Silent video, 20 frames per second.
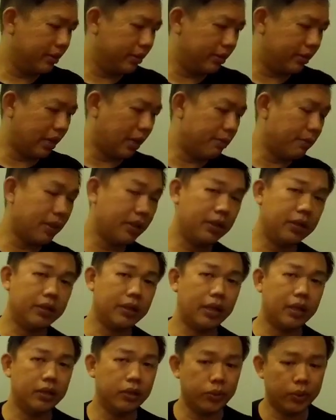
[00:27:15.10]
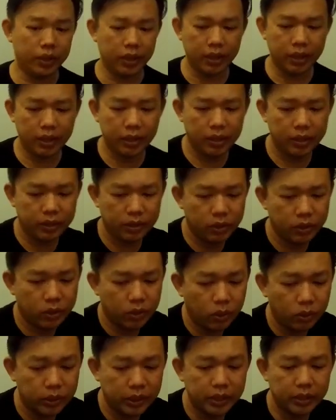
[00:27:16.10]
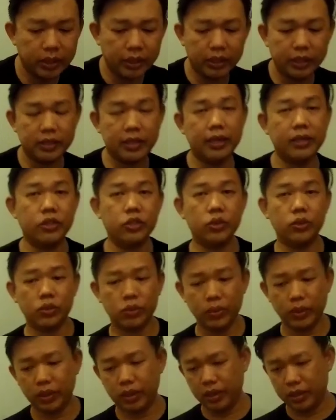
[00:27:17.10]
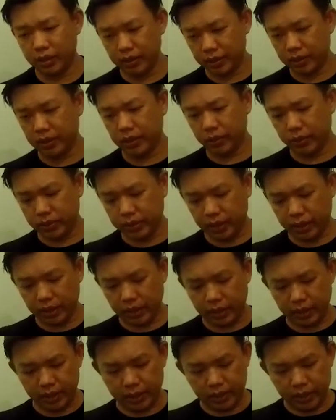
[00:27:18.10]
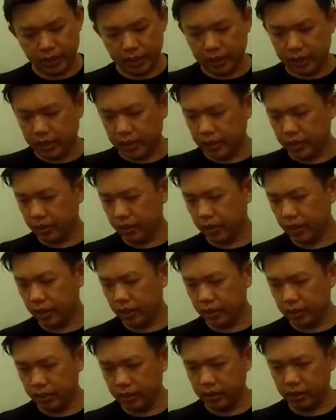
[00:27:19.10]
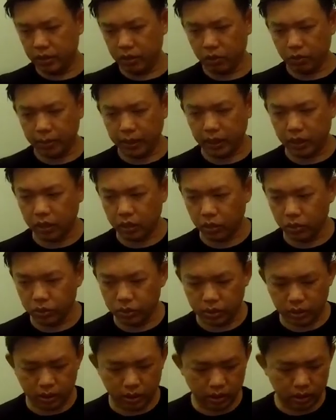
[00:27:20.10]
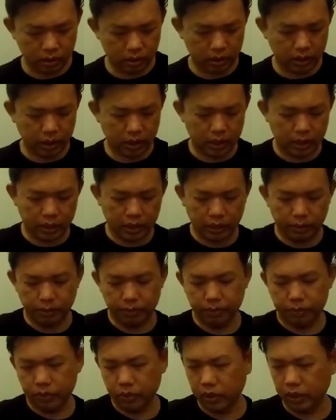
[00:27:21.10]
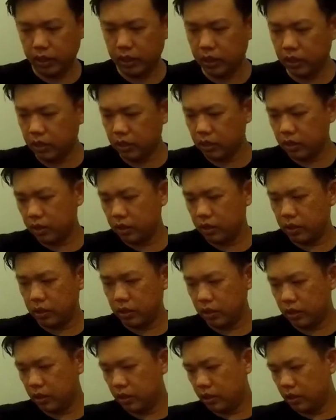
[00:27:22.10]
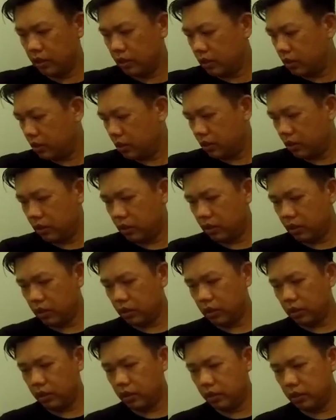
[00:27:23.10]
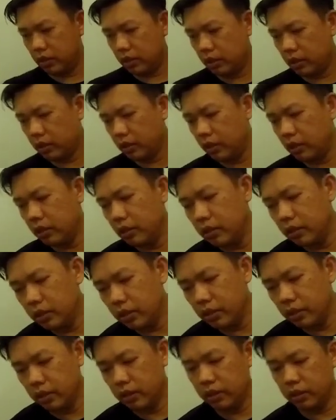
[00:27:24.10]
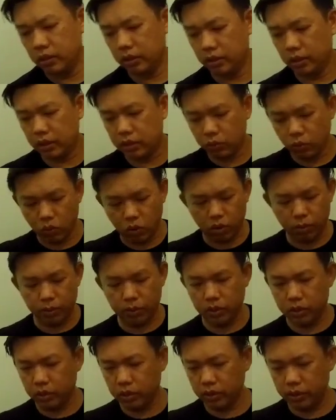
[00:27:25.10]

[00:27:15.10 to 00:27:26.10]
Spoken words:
that many things to like, you know, only the essentials one, I'll say. Okay, these are all my clothes. Okay, put it here. And this warmer.